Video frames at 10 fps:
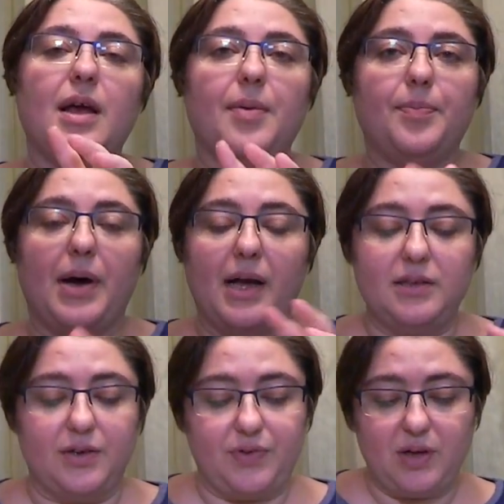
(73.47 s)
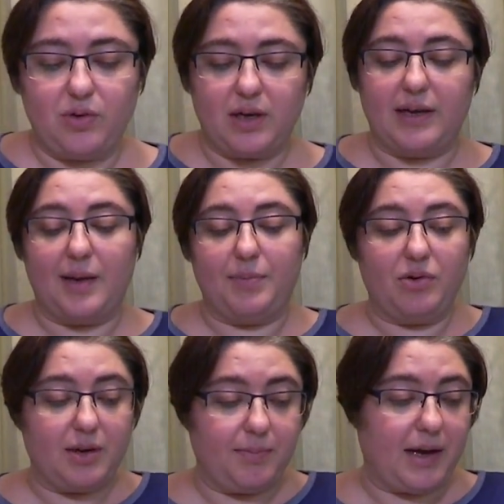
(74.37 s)
bun, regular
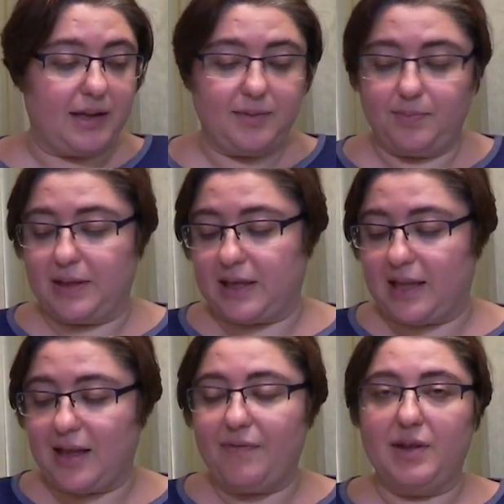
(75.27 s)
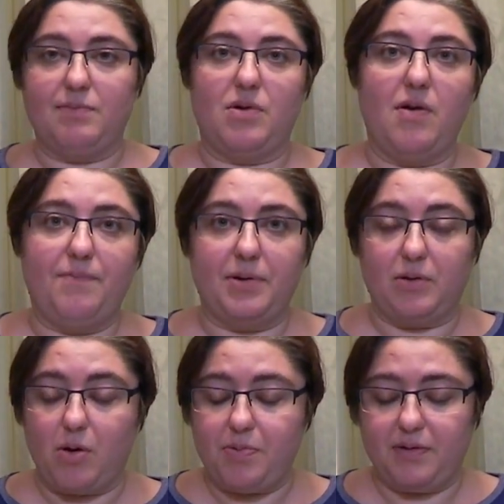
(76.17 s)
hamburger bun, but I love them
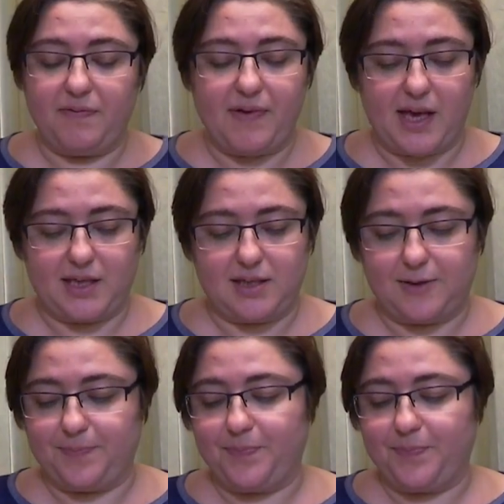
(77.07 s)
open faced.